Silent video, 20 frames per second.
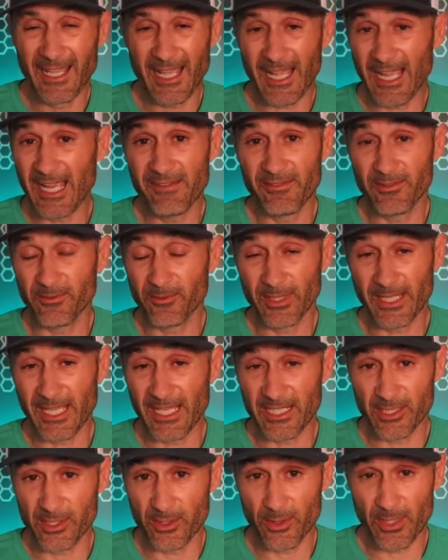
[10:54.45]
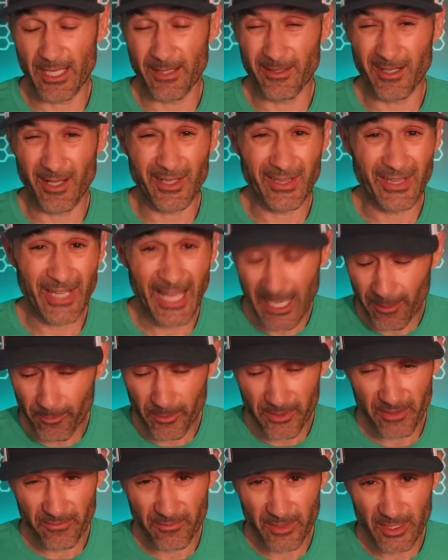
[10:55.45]
I haven't really had to do that a lot
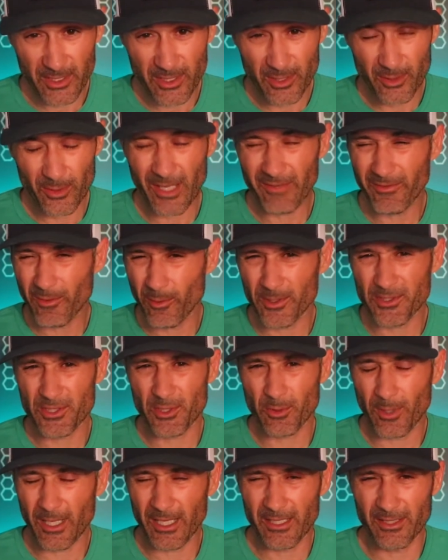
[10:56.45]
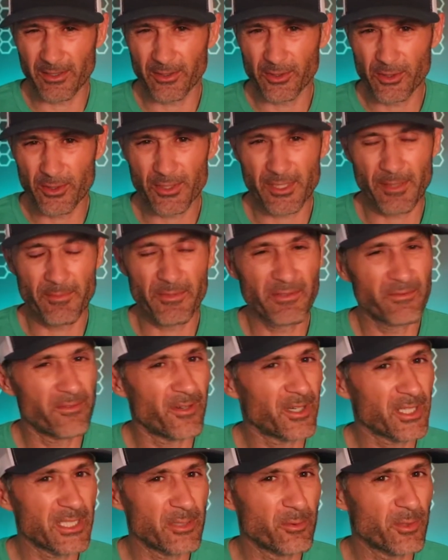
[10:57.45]
with the V2. Every once in a while, it'll do something
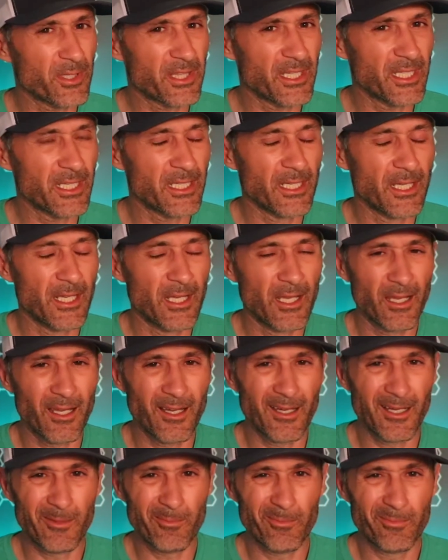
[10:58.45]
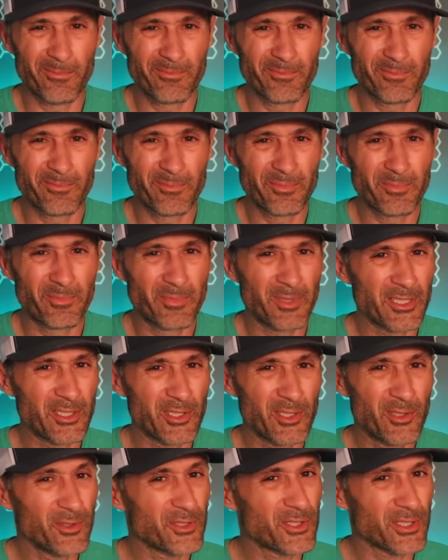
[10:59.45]
funky with it. But
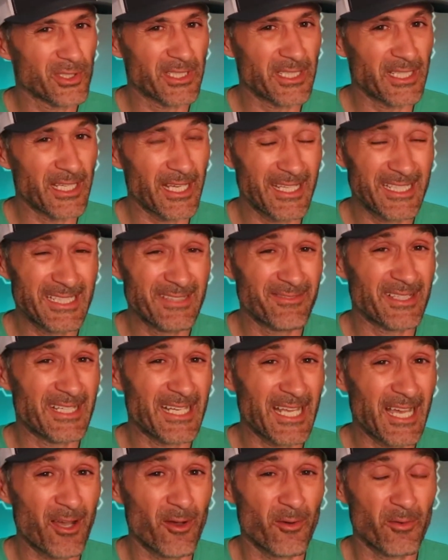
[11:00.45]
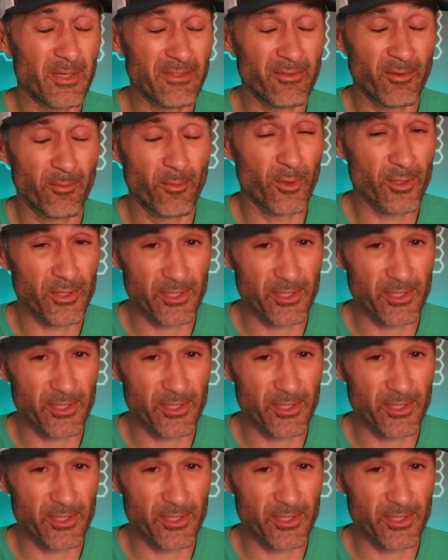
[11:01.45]
usually, and even now, even more